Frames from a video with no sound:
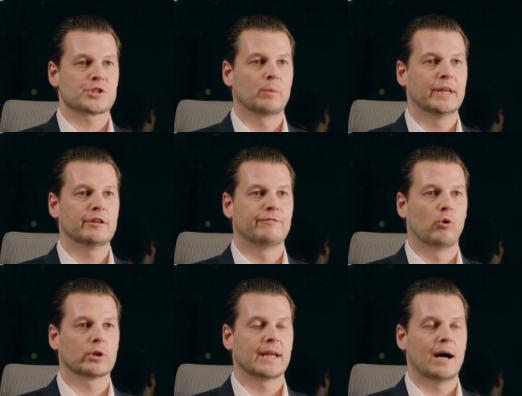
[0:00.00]

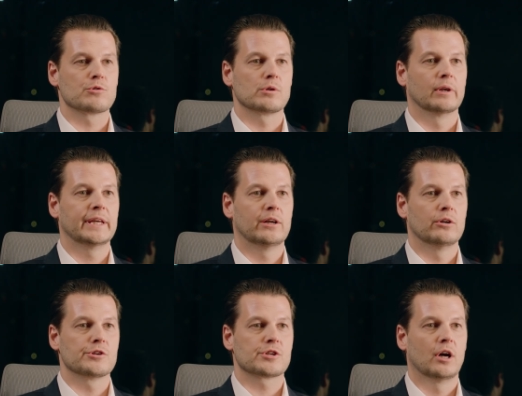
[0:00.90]
24,000
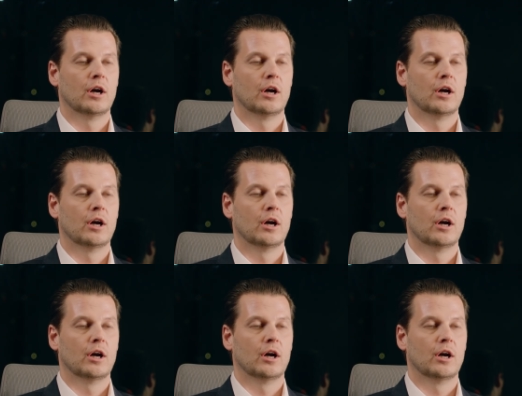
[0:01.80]
liters